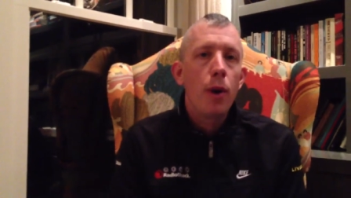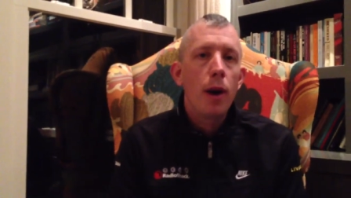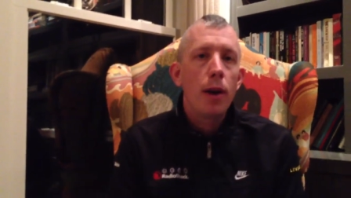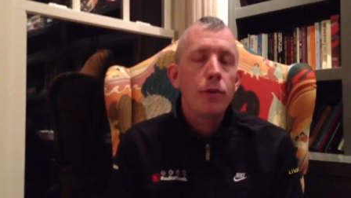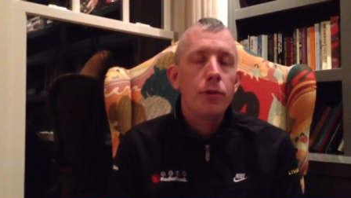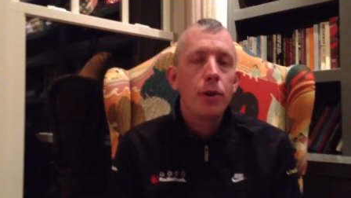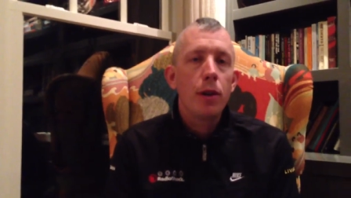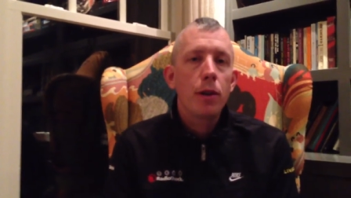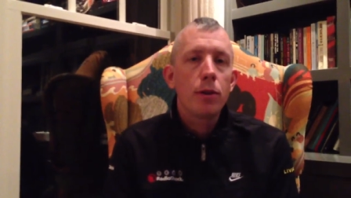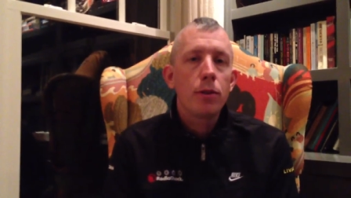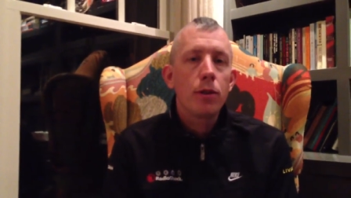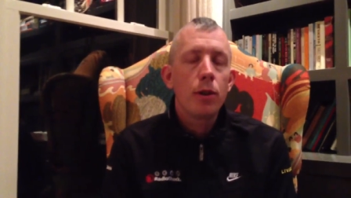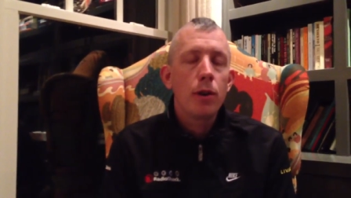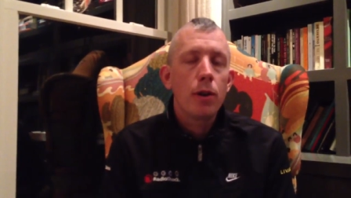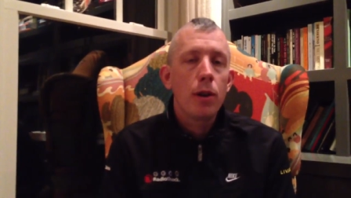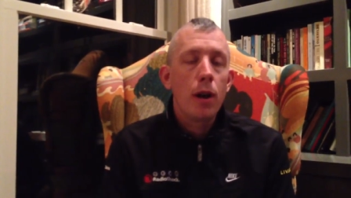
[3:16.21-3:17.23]

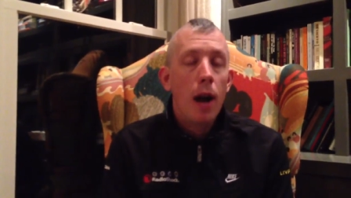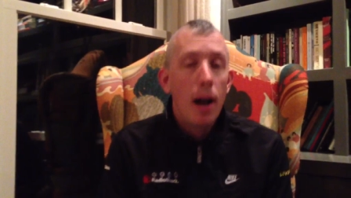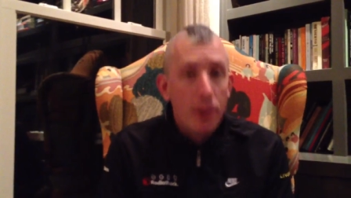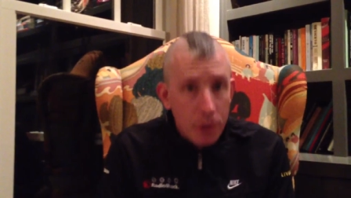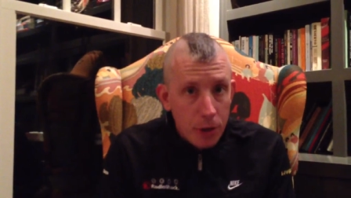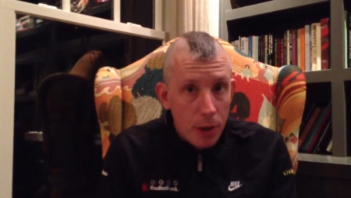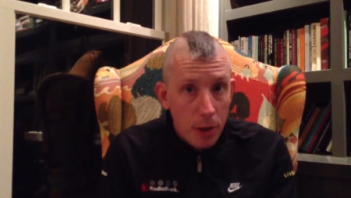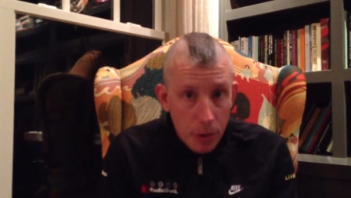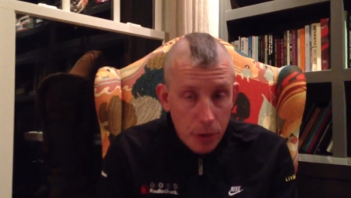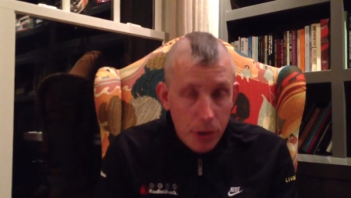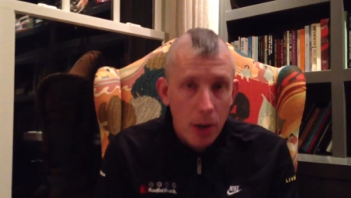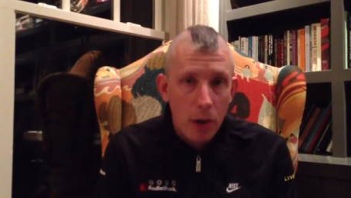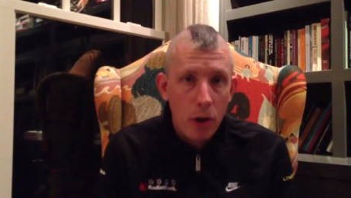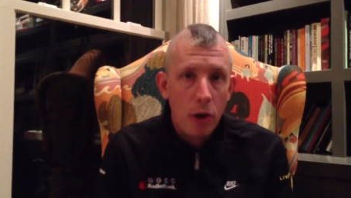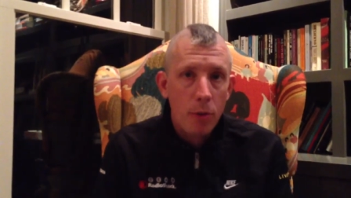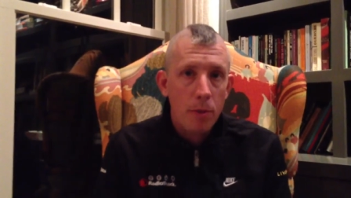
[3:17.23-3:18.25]

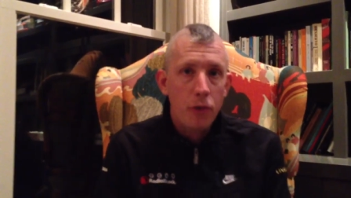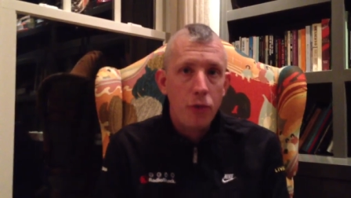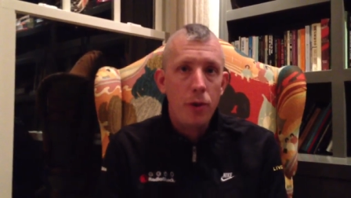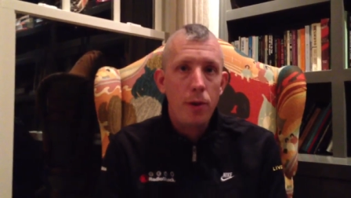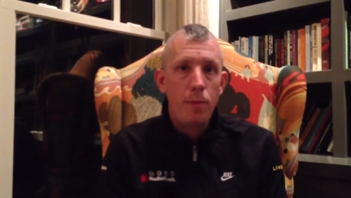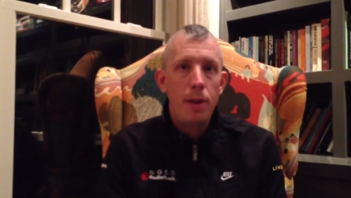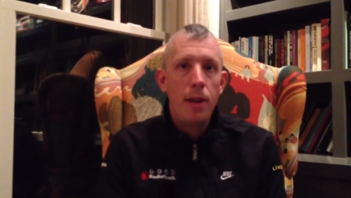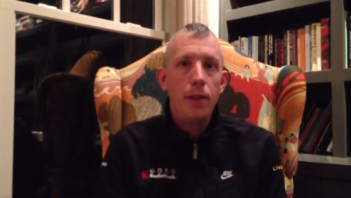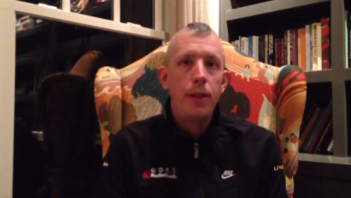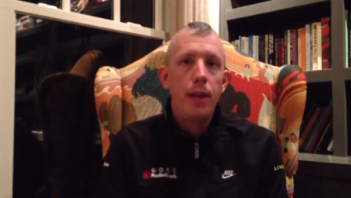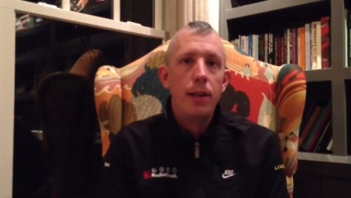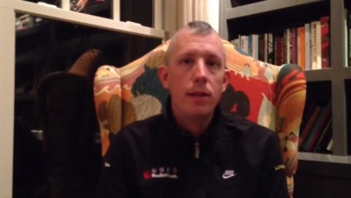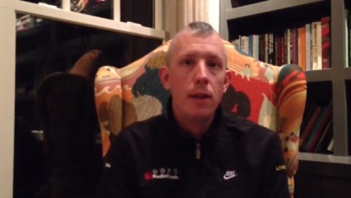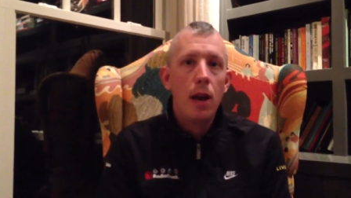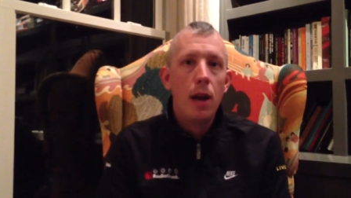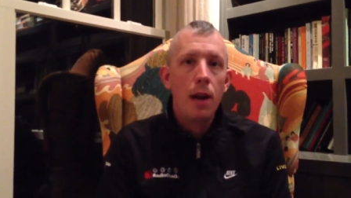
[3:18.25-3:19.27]
osteosarcoma treatment at
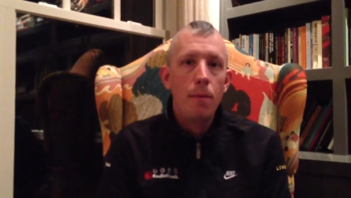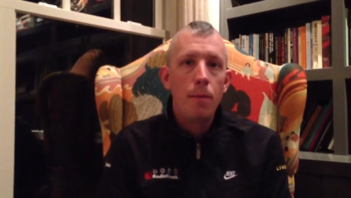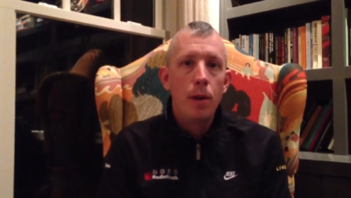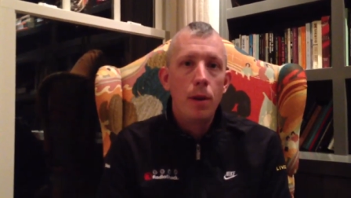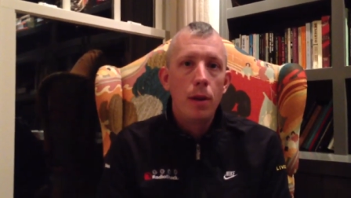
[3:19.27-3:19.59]
that time.